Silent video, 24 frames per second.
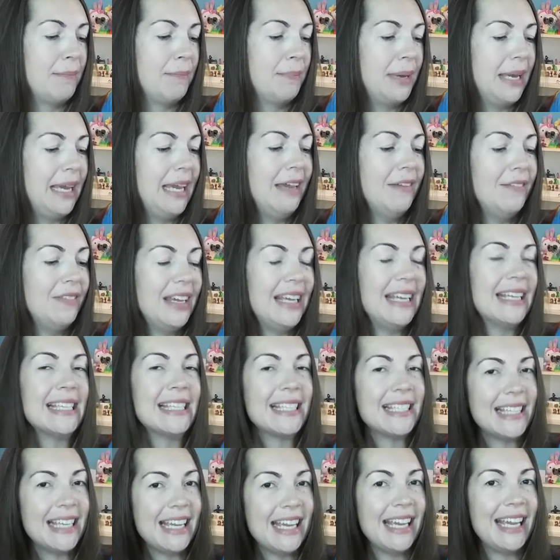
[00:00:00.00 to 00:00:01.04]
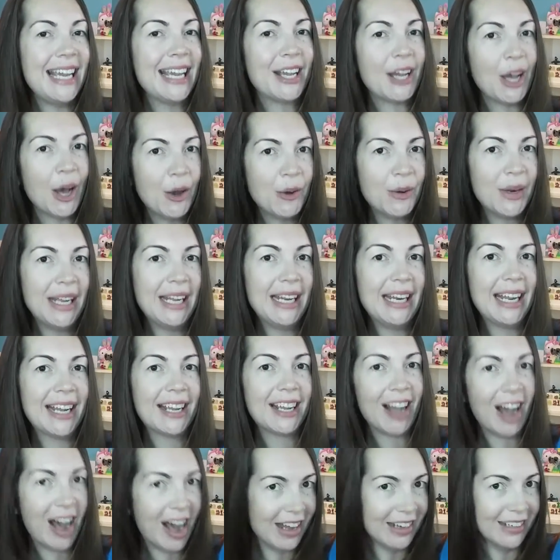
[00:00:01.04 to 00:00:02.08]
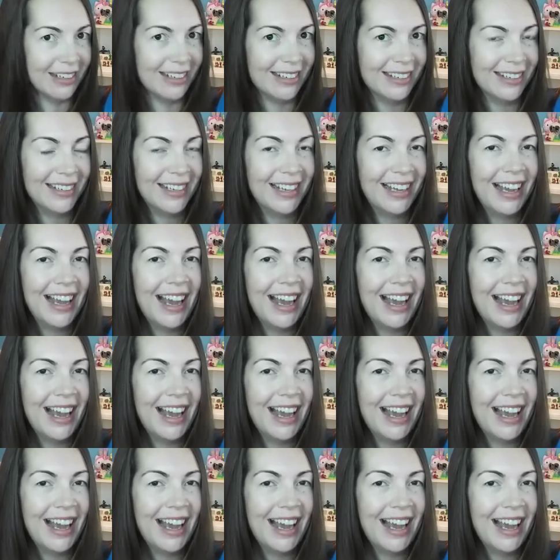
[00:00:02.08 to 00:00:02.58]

PVC coated cotton.